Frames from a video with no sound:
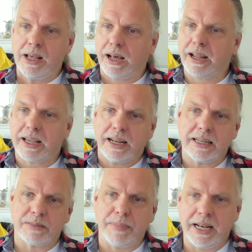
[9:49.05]
And I can add
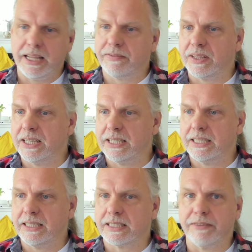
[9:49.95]
as many of
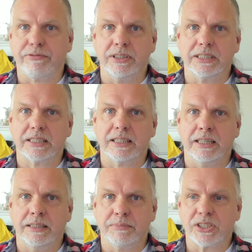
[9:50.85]
these different
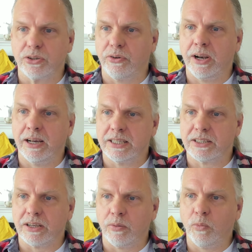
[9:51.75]
storylines
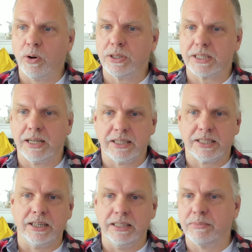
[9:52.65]
as I want and
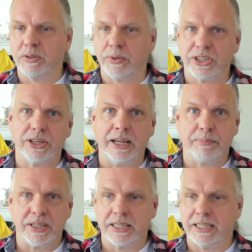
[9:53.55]
assign them to which
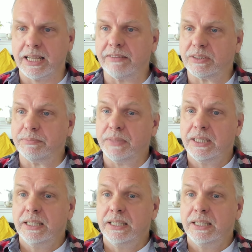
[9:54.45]
NPCs have them.